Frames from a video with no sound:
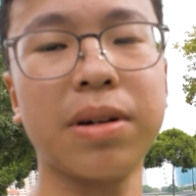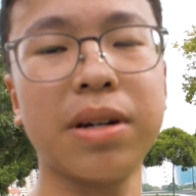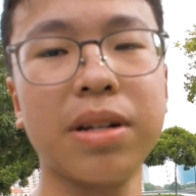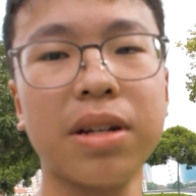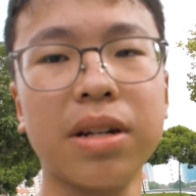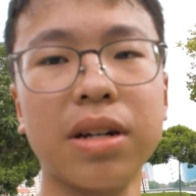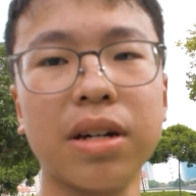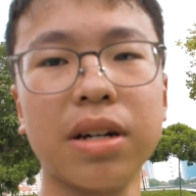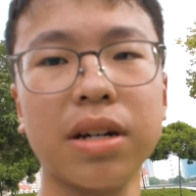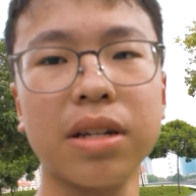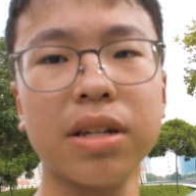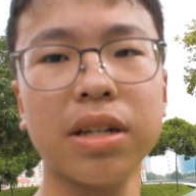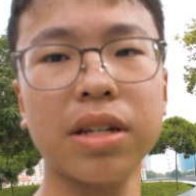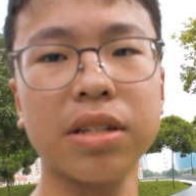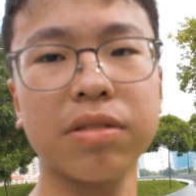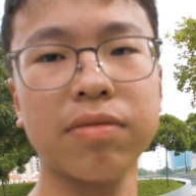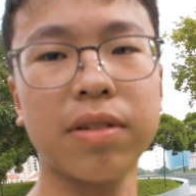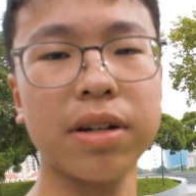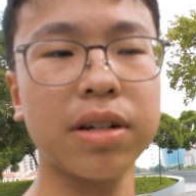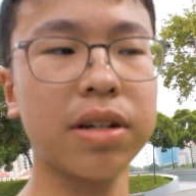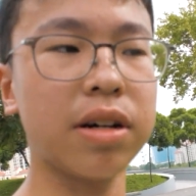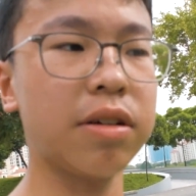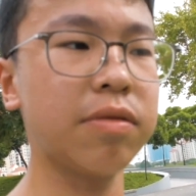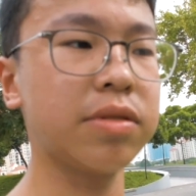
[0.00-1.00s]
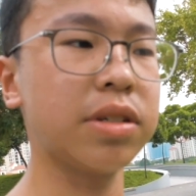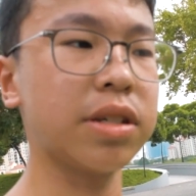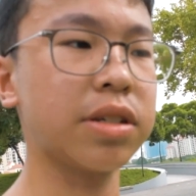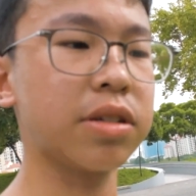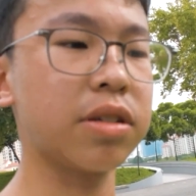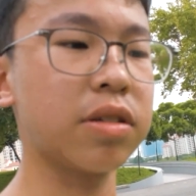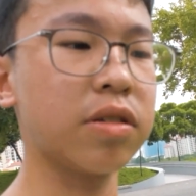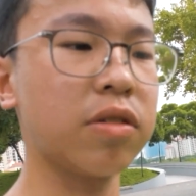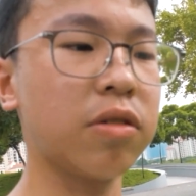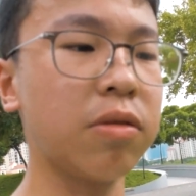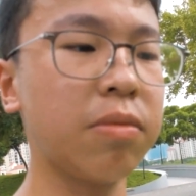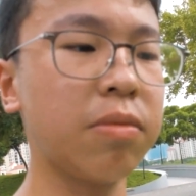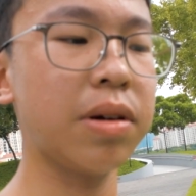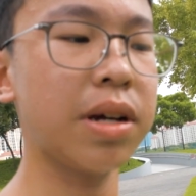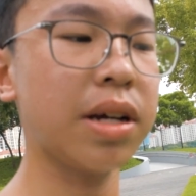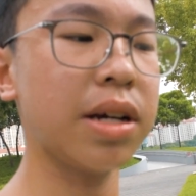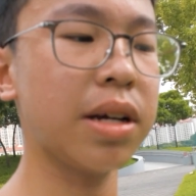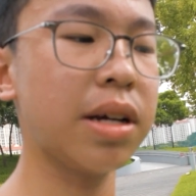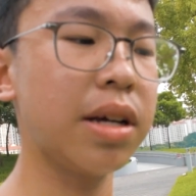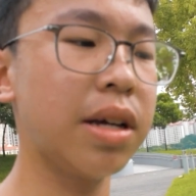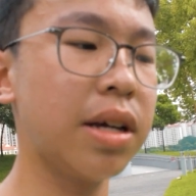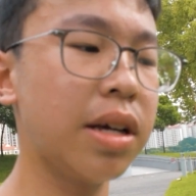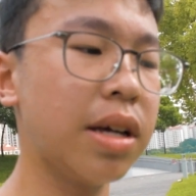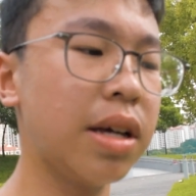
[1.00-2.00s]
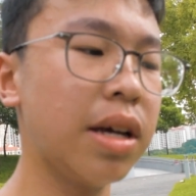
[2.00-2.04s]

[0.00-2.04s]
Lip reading: But yes, right now we're just going back.